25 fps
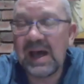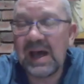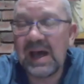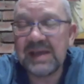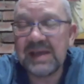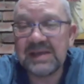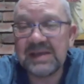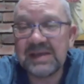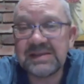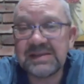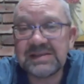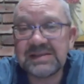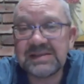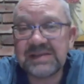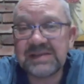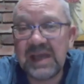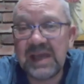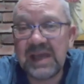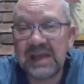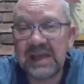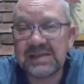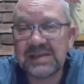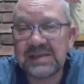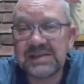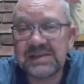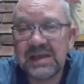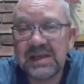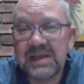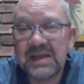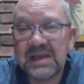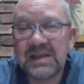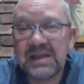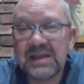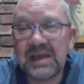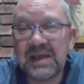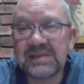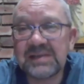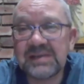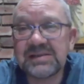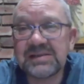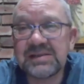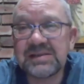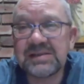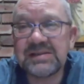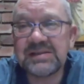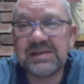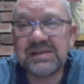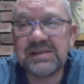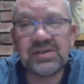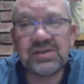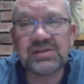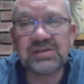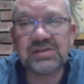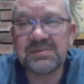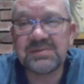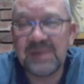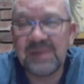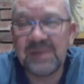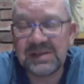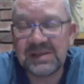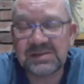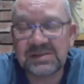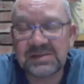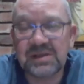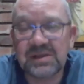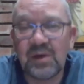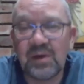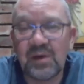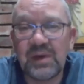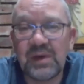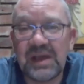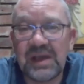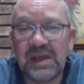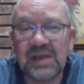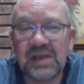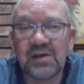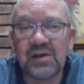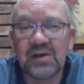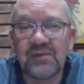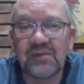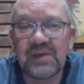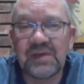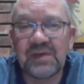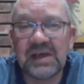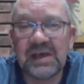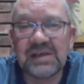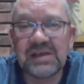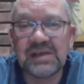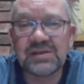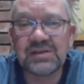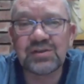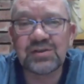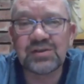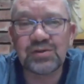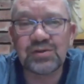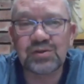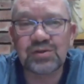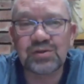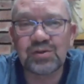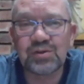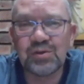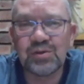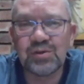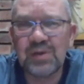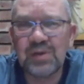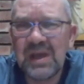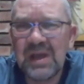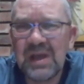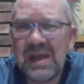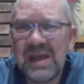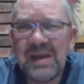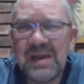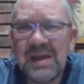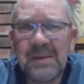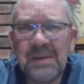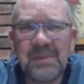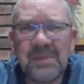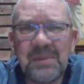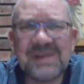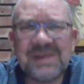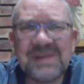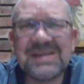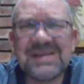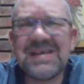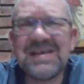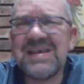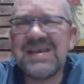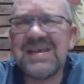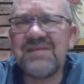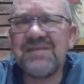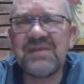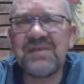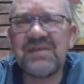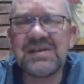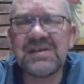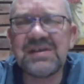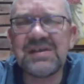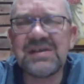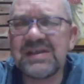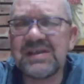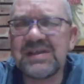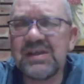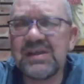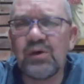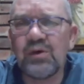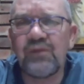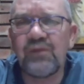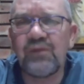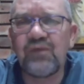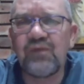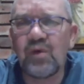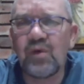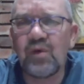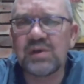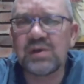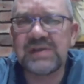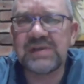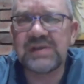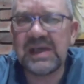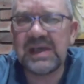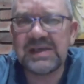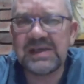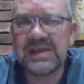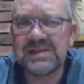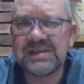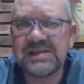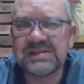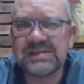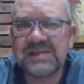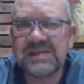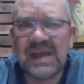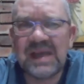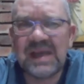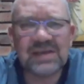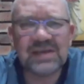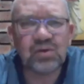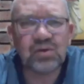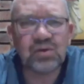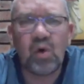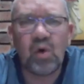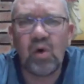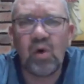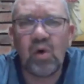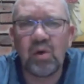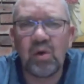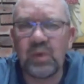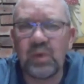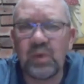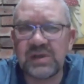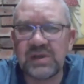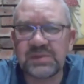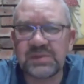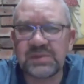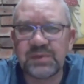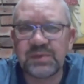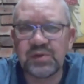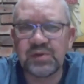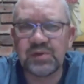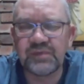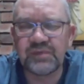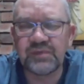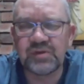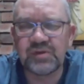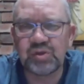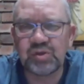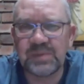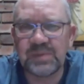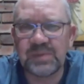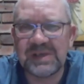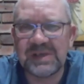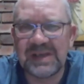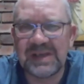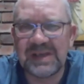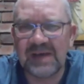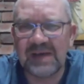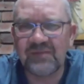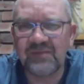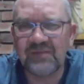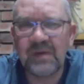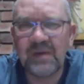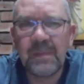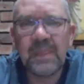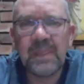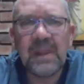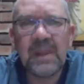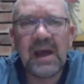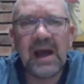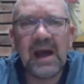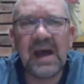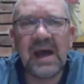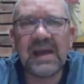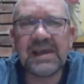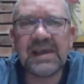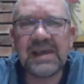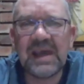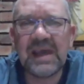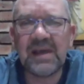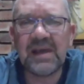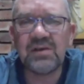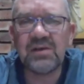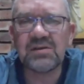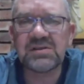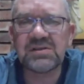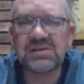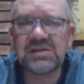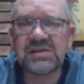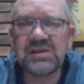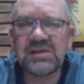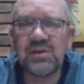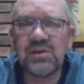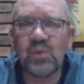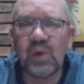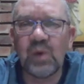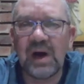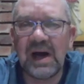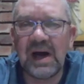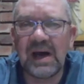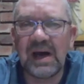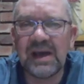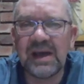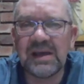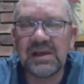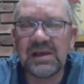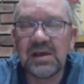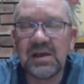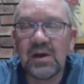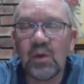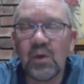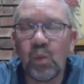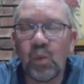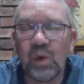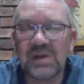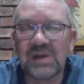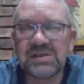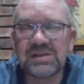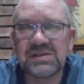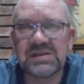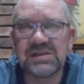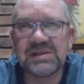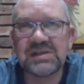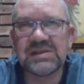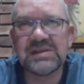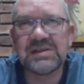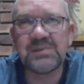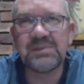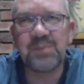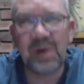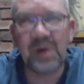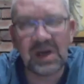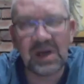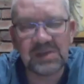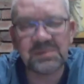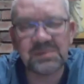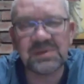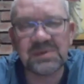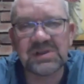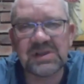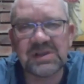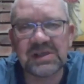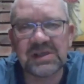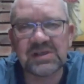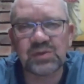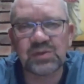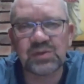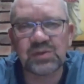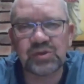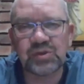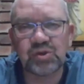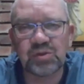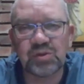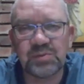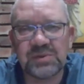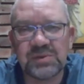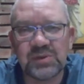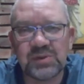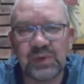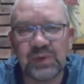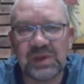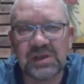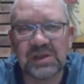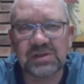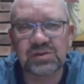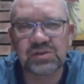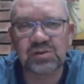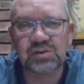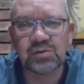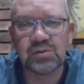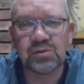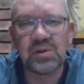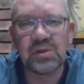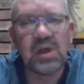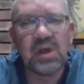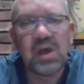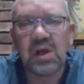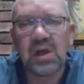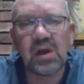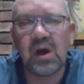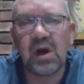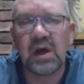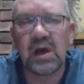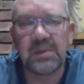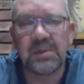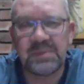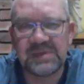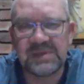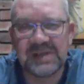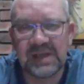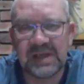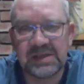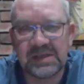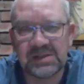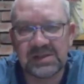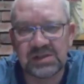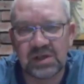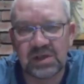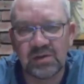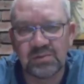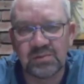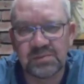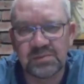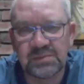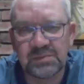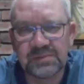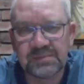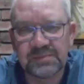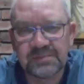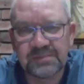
I understand that uh, teachers must go ahead of learners to school, but even three or four days has always proven to be enough. I cannot see why what the department thinks we should be doing at school can't be done at home.